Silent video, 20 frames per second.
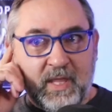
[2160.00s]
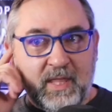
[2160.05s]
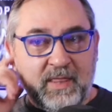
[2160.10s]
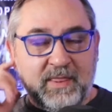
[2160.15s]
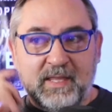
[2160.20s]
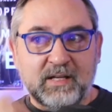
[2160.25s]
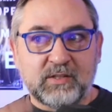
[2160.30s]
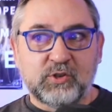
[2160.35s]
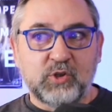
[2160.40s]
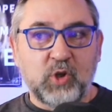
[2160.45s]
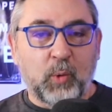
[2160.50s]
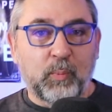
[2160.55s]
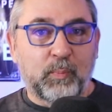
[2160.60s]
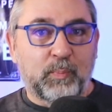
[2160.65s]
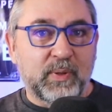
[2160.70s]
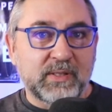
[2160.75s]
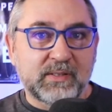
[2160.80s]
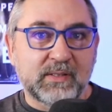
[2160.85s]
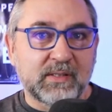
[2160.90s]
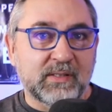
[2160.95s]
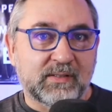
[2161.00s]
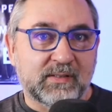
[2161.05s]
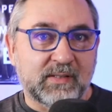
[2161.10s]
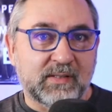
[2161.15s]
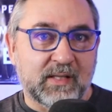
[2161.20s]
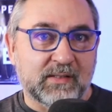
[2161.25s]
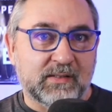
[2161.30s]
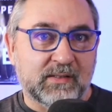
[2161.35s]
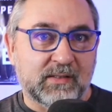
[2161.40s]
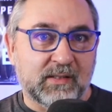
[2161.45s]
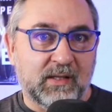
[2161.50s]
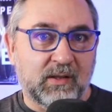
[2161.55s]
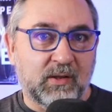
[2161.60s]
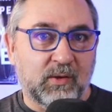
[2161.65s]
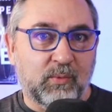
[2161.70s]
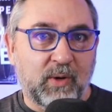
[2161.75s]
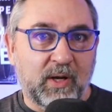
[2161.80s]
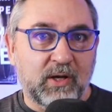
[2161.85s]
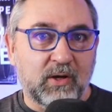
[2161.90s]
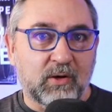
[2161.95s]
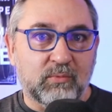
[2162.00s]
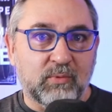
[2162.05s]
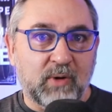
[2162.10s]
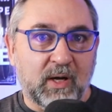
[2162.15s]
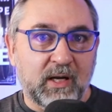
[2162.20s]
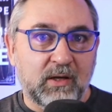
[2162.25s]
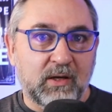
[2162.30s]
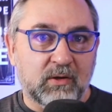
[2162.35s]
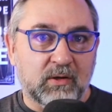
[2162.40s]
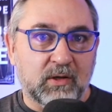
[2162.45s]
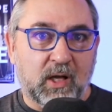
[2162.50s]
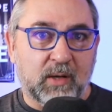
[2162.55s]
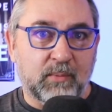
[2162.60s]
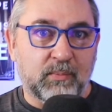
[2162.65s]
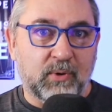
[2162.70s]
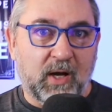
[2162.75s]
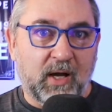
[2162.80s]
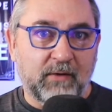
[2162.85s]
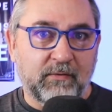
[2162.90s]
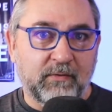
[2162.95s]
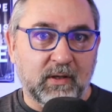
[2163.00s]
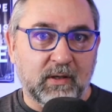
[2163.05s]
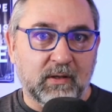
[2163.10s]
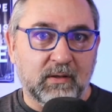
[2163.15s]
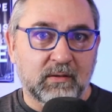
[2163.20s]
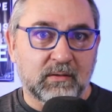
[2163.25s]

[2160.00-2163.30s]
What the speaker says: there's no business sense in the way you're running your nonprofit.